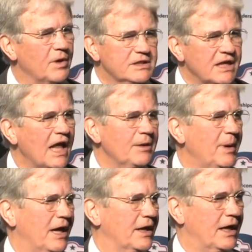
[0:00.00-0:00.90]
But it's
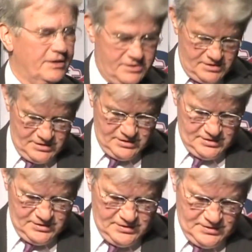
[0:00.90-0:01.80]
not about us.
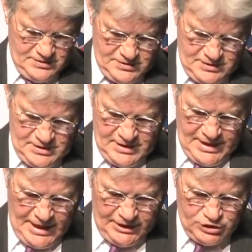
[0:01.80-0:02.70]

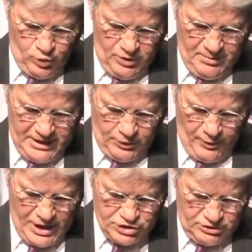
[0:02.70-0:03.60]
How does one
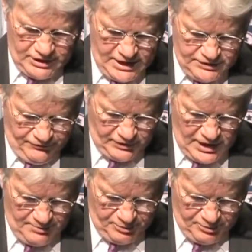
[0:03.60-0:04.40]
make a rational case for